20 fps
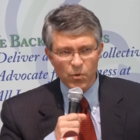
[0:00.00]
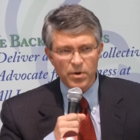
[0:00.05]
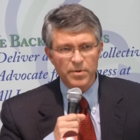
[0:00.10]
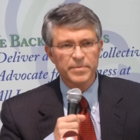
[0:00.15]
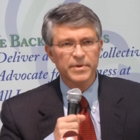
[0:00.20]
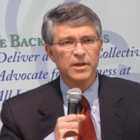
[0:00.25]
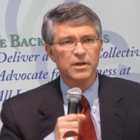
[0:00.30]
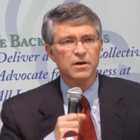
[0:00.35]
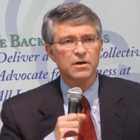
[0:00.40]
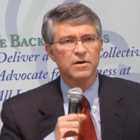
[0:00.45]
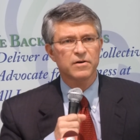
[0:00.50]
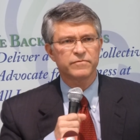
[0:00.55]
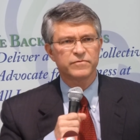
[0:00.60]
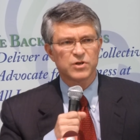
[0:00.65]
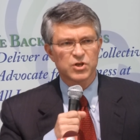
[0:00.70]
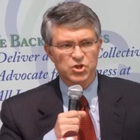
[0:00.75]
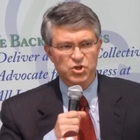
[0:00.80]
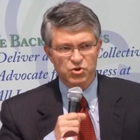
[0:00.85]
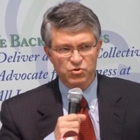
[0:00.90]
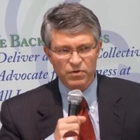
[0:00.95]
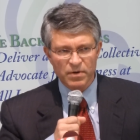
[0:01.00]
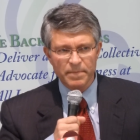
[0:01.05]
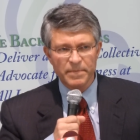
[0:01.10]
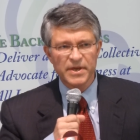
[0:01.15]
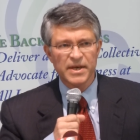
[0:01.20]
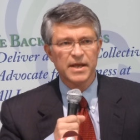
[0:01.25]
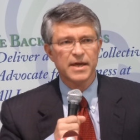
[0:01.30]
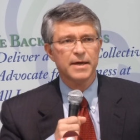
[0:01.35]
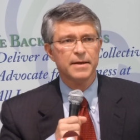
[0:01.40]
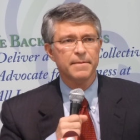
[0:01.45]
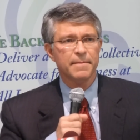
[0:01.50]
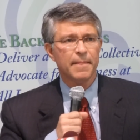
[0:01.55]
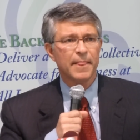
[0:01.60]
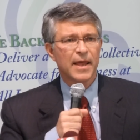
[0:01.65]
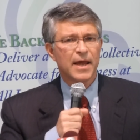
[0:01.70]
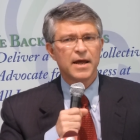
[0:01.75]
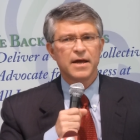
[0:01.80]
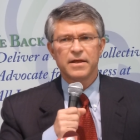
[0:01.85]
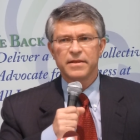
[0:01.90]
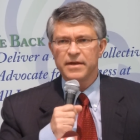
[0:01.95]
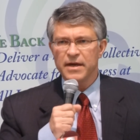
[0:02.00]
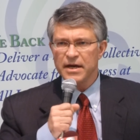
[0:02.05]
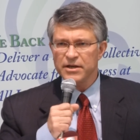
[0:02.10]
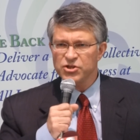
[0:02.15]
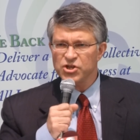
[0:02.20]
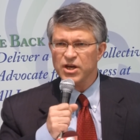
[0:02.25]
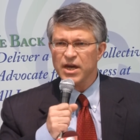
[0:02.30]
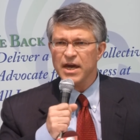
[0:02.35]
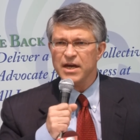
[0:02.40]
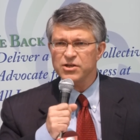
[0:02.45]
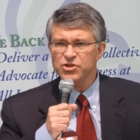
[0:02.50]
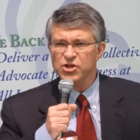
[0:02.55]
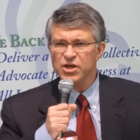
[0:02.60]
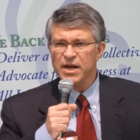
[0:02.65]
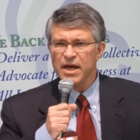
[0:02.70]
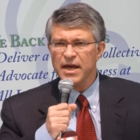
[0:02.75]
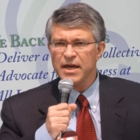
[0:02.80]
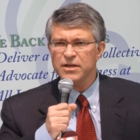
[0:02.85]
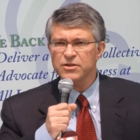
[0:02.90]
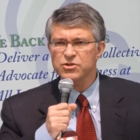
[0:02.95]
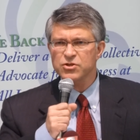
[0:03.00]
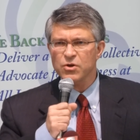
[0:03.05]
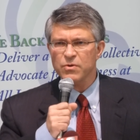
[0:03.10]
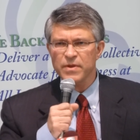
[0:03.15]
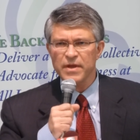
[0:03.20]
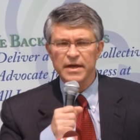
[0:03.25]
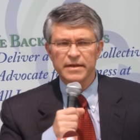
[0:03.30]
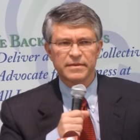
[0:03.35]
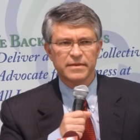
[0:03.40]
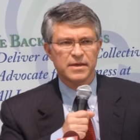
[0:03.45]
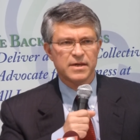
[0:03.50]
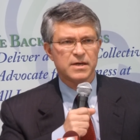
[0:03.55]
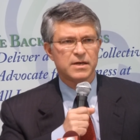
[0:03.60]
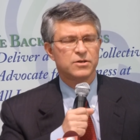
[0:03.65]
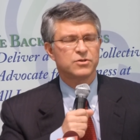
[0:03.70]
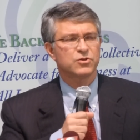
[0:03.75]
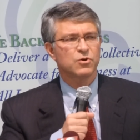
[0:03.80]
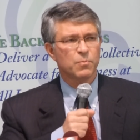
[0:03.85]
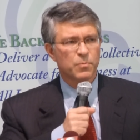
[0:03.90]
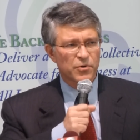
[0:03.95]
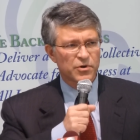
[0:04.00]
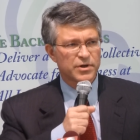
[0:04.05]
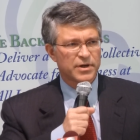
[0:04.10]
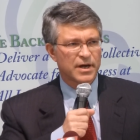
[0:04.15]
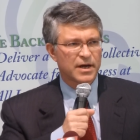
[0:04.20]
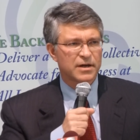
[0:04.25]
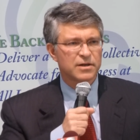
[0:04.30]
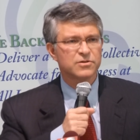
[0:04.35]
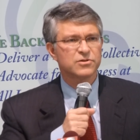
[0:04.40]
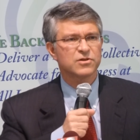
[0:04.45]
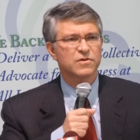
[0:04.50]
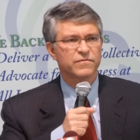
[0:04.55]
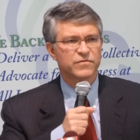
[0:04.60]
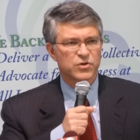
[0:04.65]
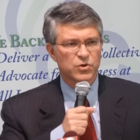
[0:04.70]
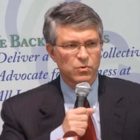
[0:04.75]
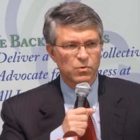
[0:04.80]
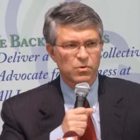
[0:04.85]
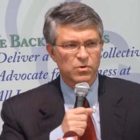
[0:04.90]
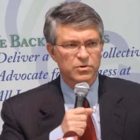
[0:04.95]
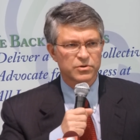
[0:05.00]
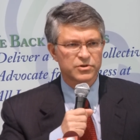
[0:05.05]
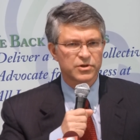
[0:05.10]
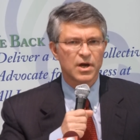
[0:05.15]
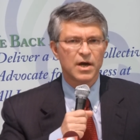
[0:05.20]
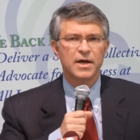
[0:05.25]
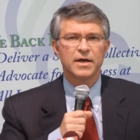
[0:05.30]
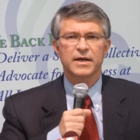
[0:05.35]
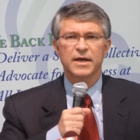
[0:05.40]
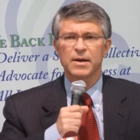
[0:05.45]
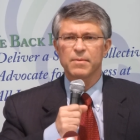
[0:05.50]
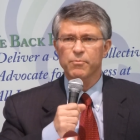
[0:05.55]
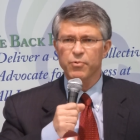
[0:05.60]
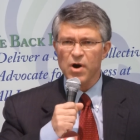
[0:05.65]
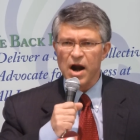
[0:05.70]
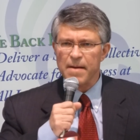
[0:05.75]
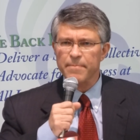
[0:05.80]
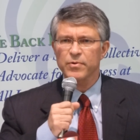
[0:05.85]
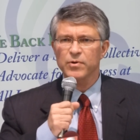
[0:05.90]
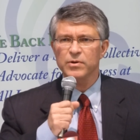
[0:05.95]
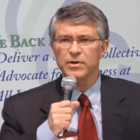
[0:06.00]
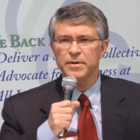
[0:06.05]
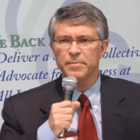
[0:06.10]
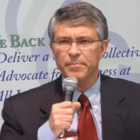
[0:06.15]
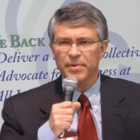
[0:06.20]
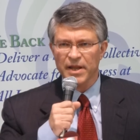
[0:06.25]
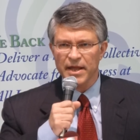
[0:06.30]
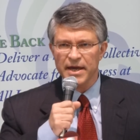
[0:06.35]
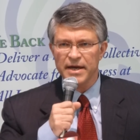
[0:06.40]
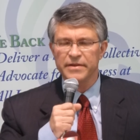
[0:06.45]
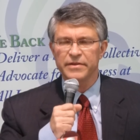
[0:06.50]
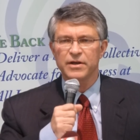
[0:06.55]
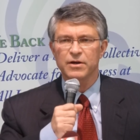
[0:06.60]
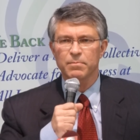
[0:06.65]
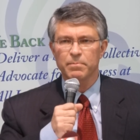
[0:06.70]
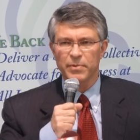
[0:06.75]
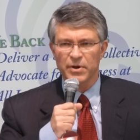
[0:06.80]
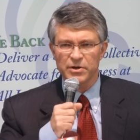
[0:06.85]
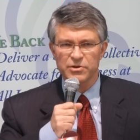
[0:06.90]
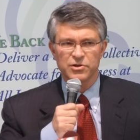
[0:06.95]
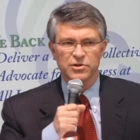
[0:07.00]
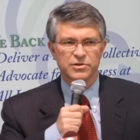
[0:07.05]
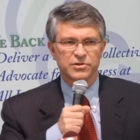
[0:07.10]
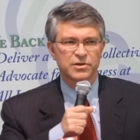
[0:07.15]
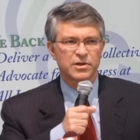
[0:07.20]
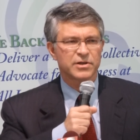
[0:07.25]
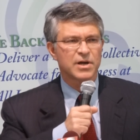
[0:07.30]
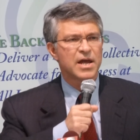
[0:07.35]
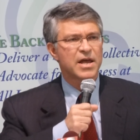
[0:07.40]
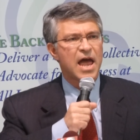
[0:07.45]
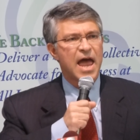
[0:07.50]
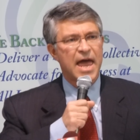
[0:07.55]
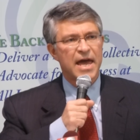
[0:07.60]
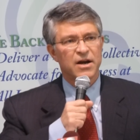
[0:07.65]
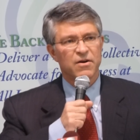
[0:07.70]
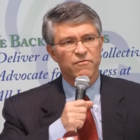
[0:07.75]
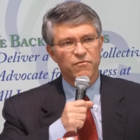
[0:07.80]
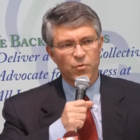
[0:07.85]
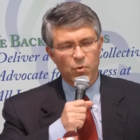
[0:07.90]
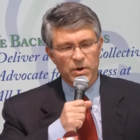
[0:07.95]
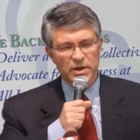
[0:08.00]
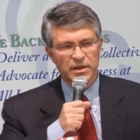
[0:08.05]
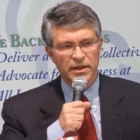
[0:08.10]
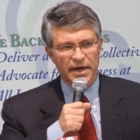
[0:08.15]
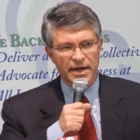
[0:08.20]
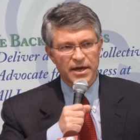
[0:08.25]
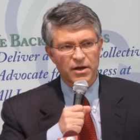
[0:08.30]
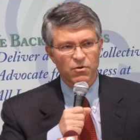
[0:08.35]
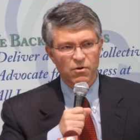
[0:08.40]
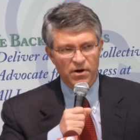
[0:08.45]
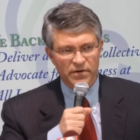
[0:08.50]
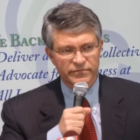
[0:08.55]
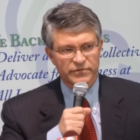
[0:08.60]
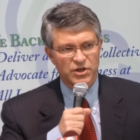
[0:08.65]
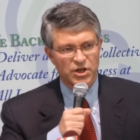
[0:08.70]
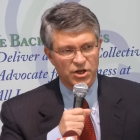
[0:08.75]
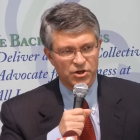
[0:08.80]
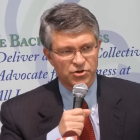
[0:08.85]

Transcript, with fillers: formula of distributing the education aid so that the superintendents of schools can properly plan their budget and avoid laying off